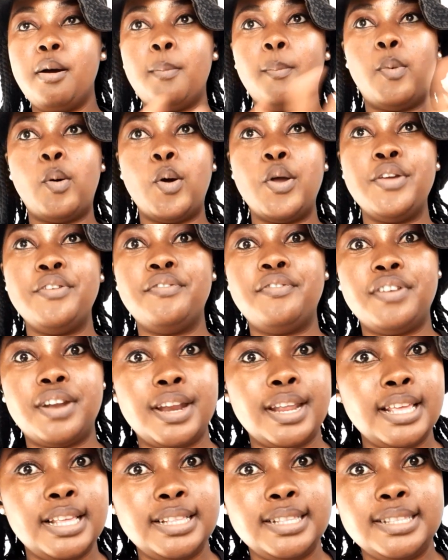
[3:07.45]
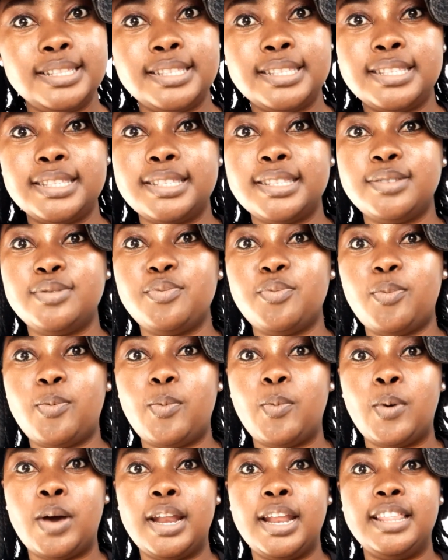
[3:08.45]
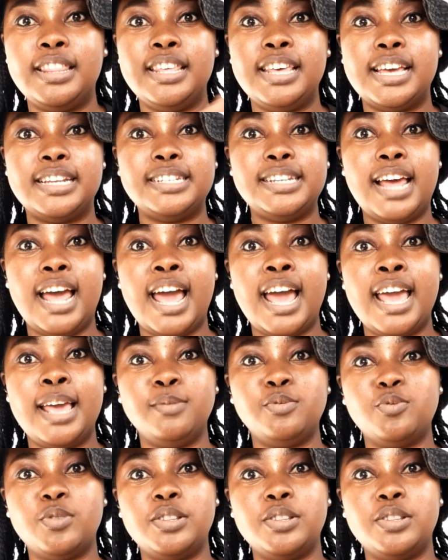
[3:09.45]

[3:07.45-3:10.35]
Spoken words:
boyfriends, what are their types,